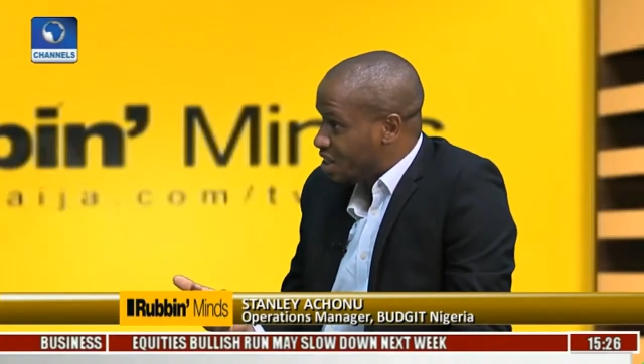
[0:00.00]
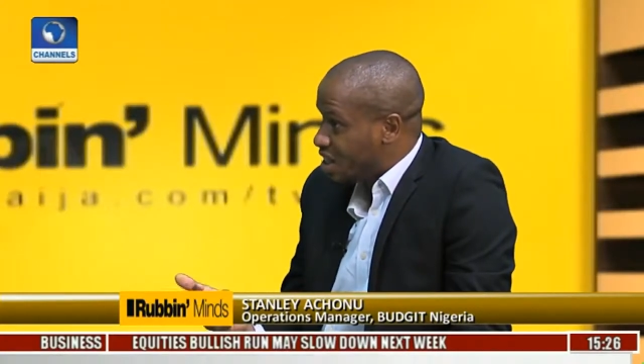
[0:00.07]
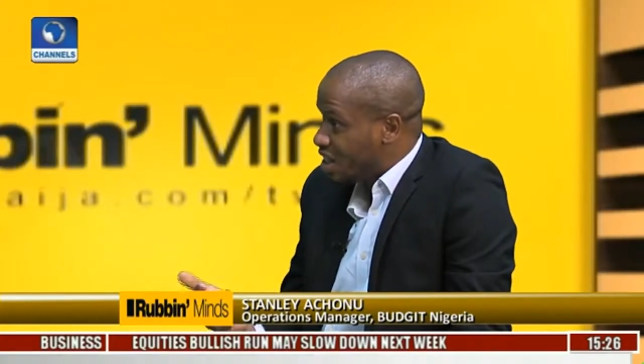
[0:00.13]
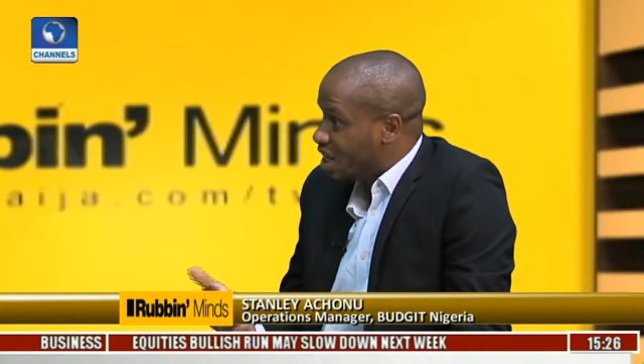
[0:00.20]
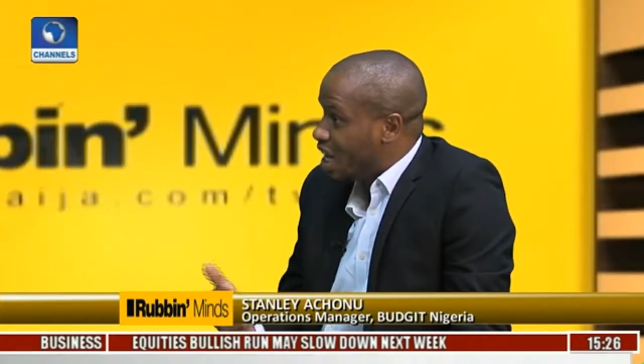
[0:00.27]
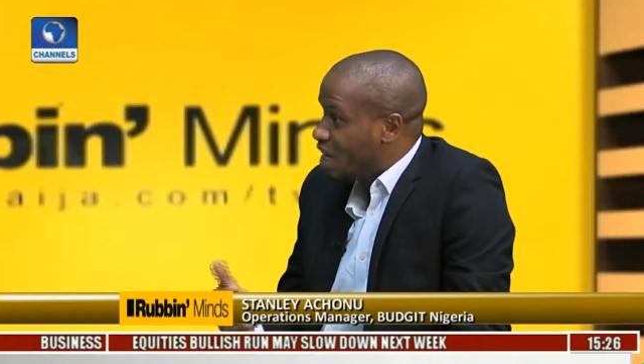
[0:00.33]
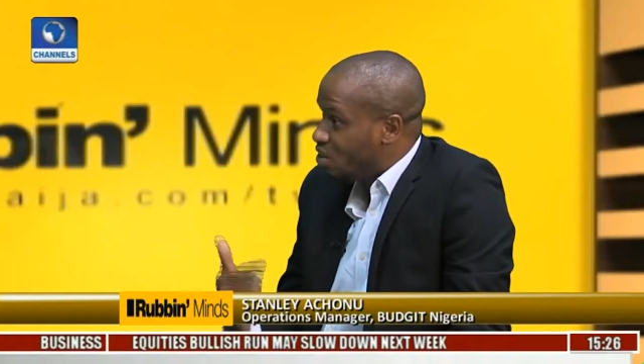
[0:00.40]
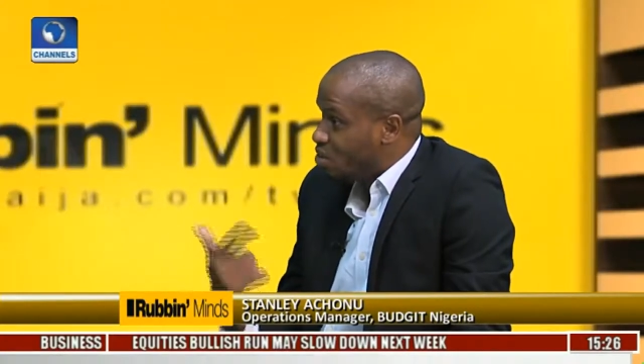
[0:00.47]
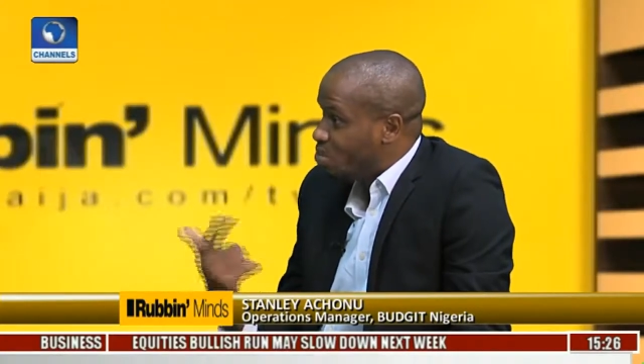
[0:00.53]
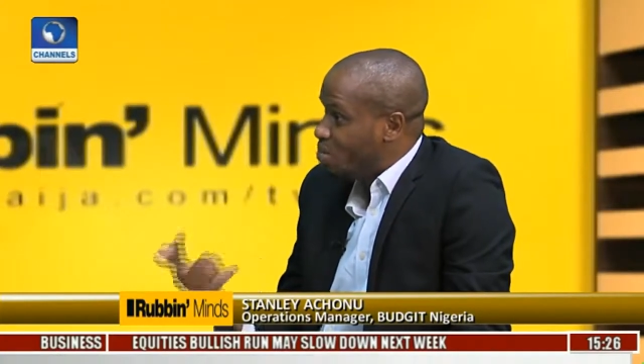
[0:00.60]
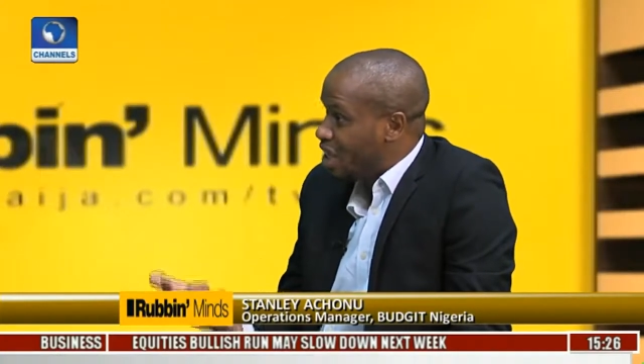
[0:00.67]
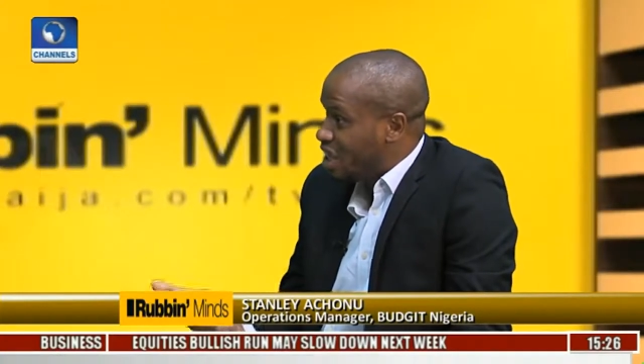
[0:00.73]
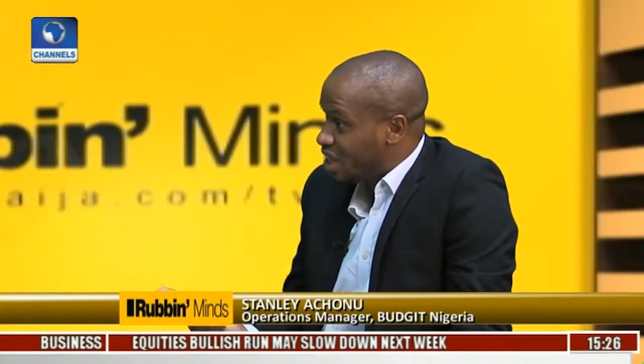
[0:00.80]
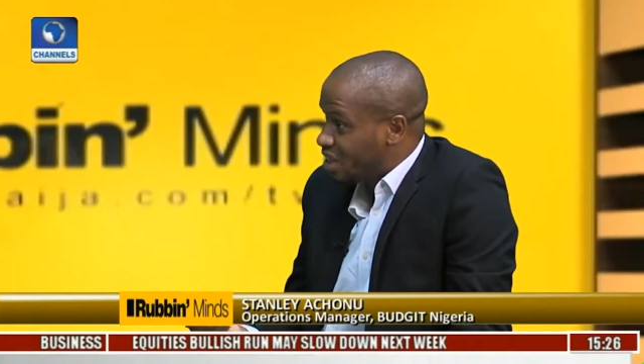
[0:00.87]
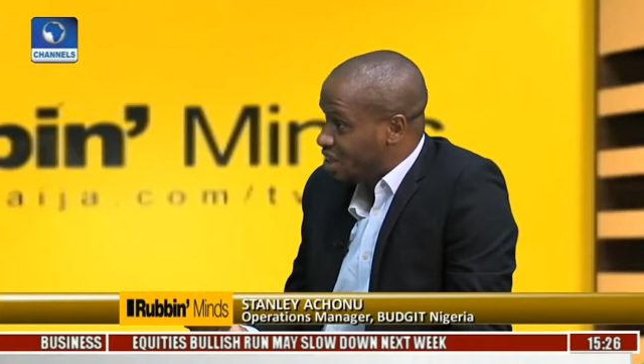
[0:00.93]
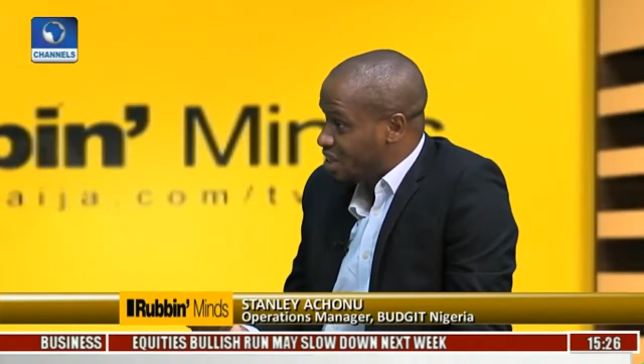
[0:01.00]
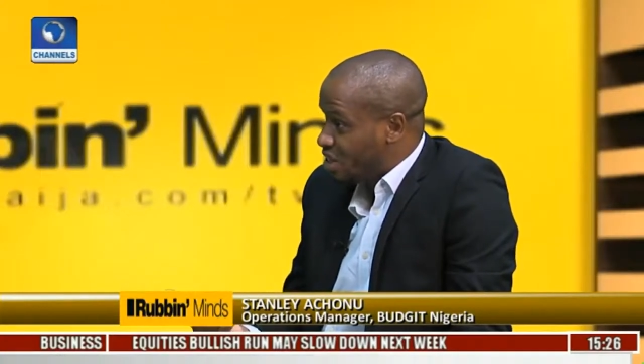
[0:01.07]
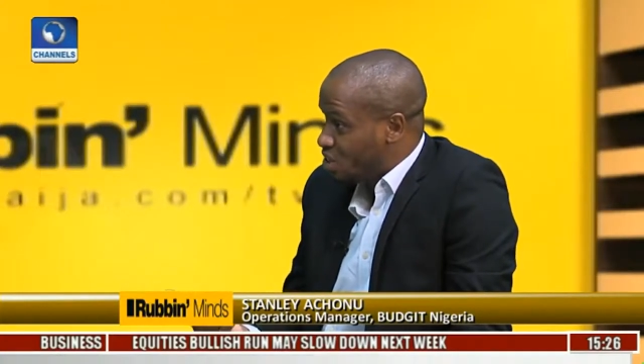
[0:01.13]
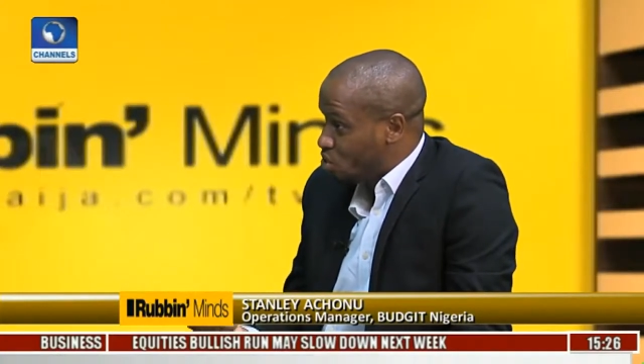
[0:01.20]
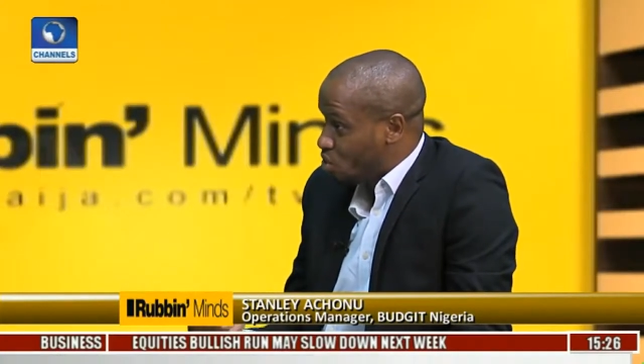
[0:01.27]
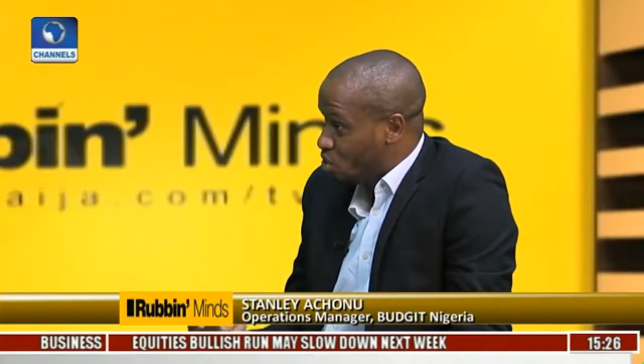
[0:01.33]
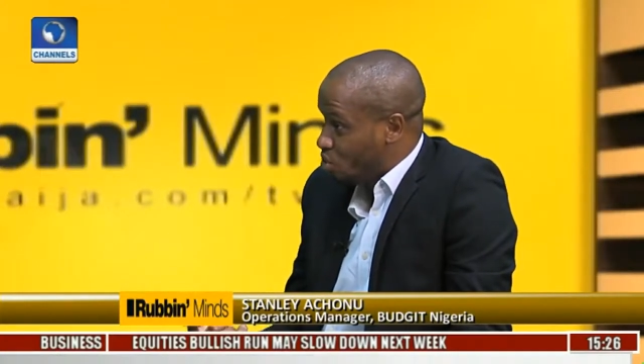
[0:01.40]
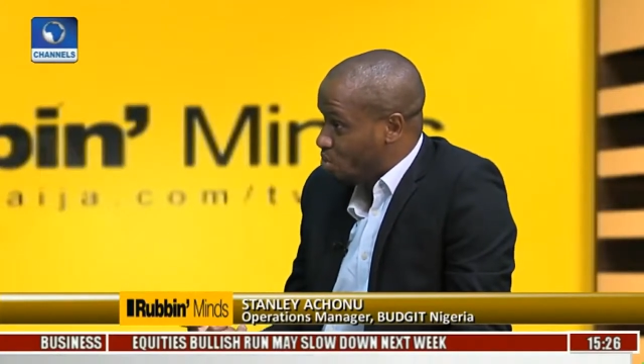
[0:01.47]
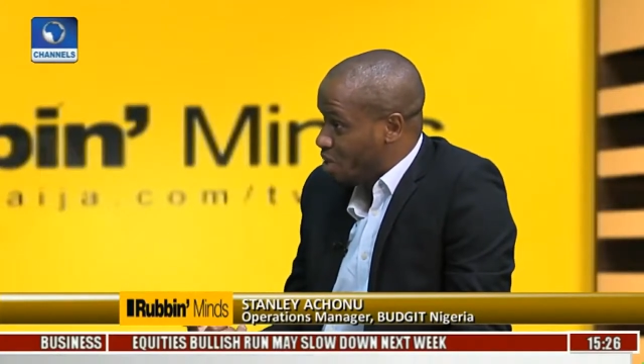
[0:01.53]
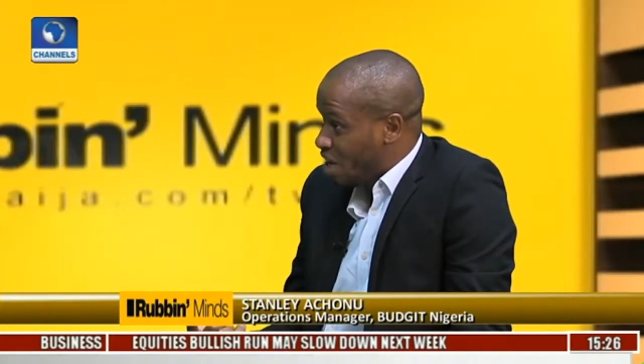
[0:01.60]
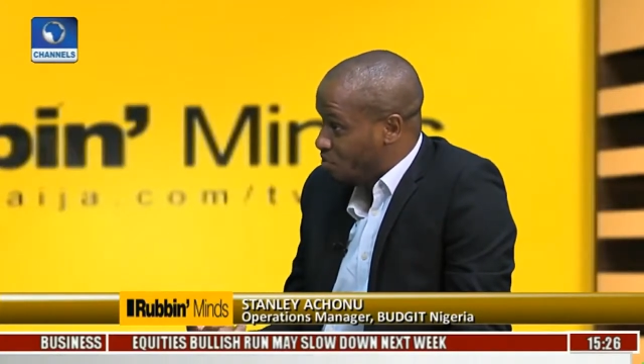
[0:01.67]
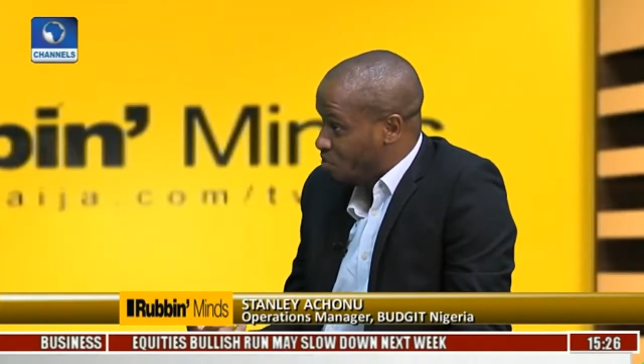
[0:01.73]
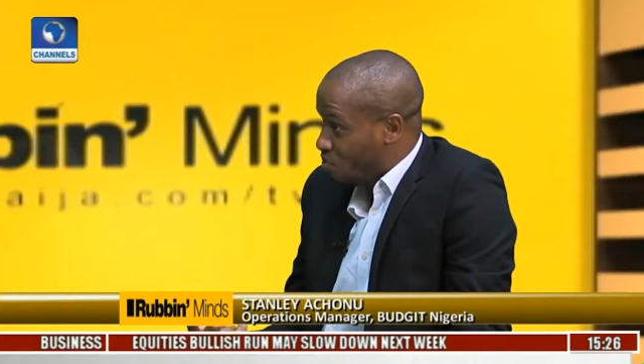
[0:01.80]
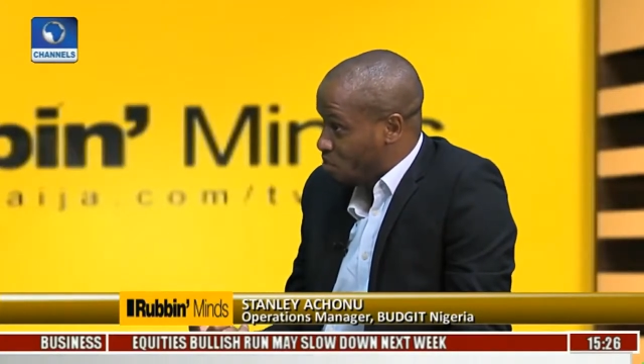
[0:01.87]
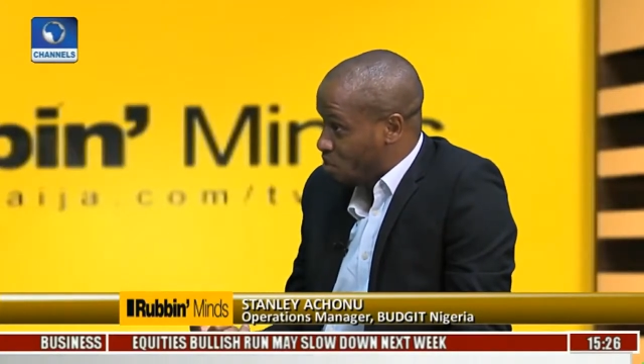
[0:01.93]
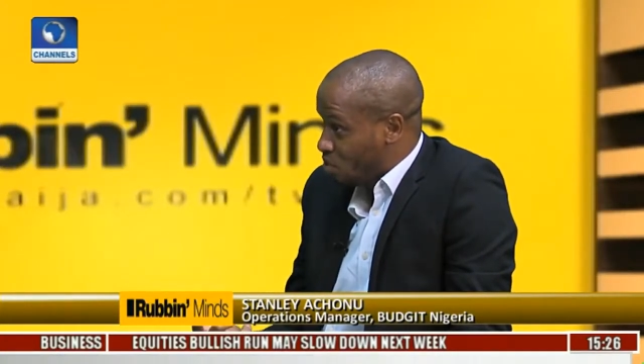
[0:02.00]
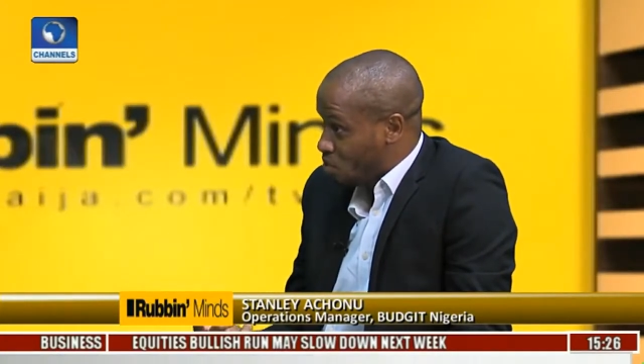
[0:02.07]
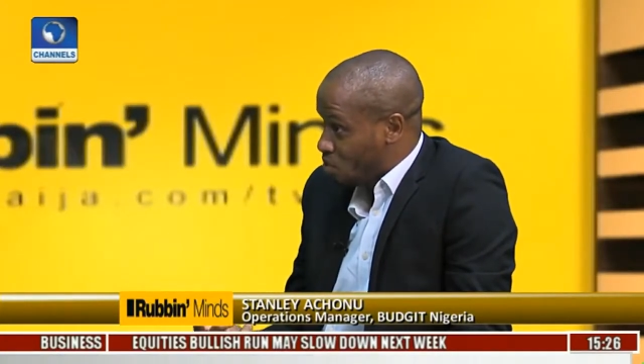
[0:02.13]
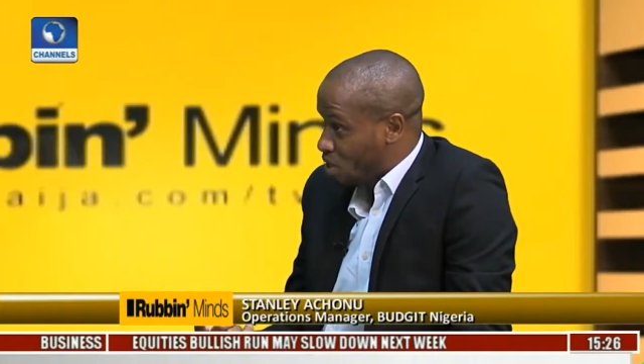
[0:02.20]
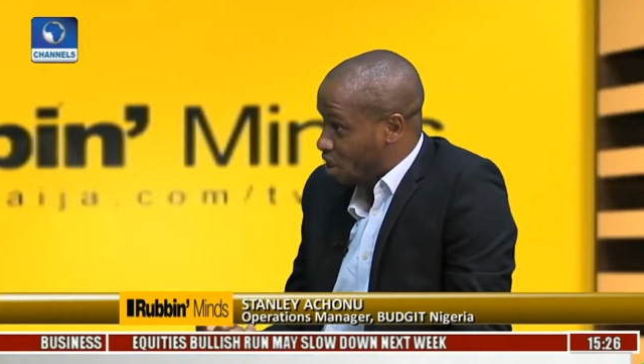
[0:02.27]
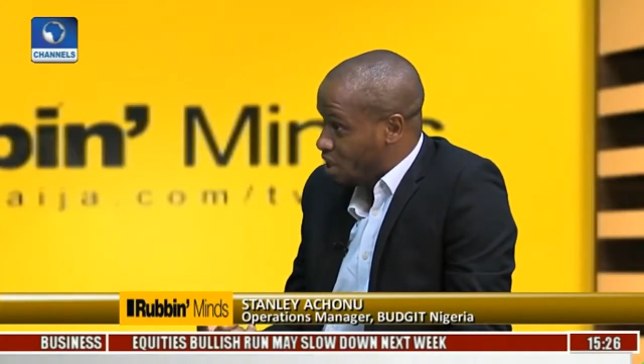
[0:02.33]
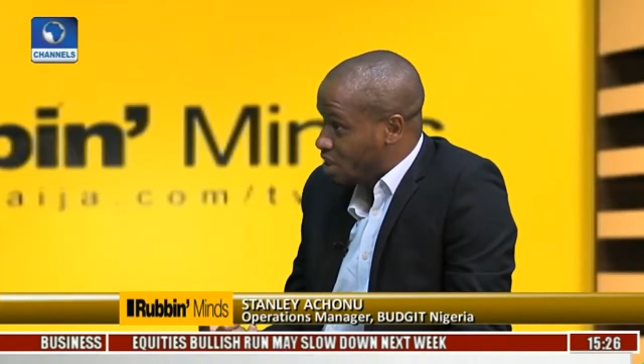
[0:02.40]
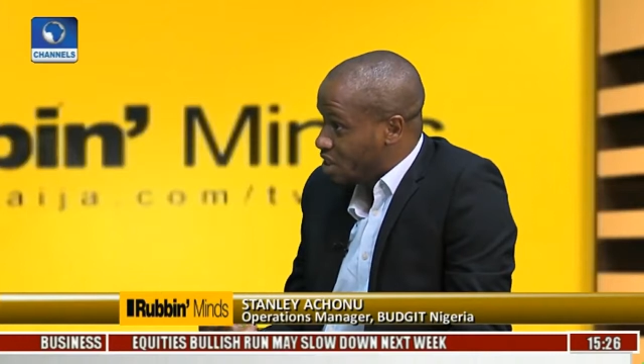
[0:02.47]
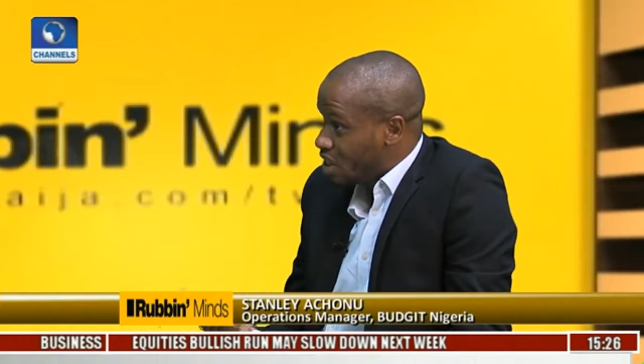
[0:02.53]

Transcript: he cannot make decision on behalf of his colleagues